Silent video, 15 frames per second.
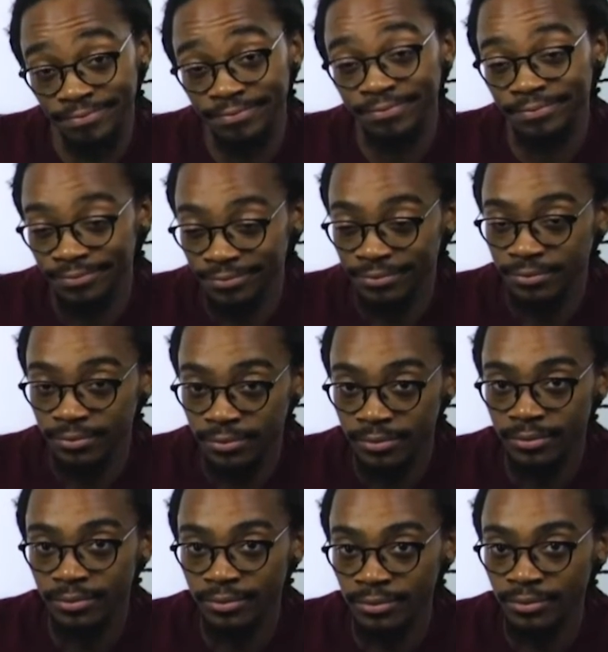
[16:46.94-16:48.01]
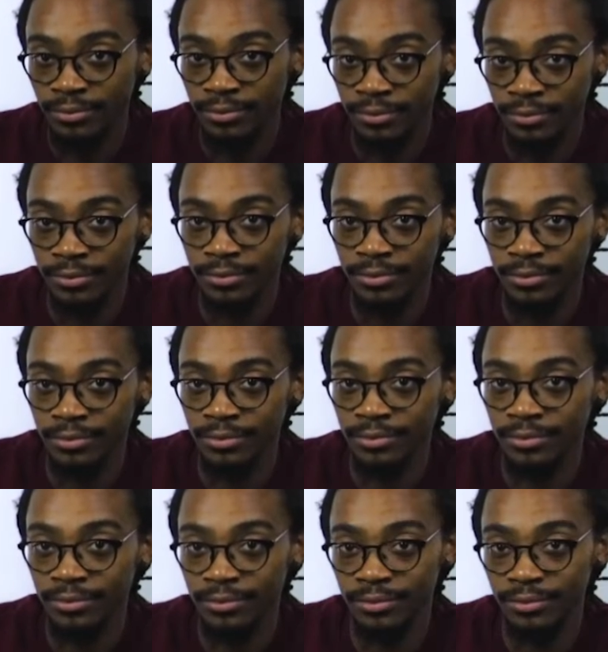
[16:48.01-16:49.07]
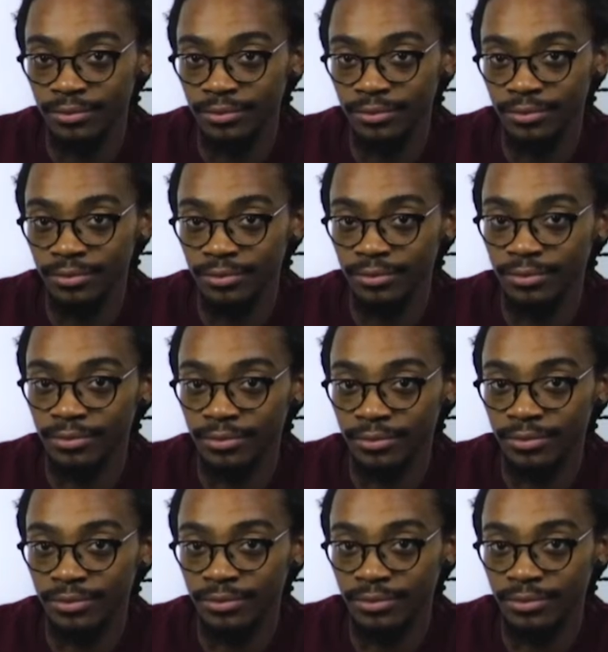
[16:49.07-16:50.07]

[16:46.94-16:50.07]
(not speaking)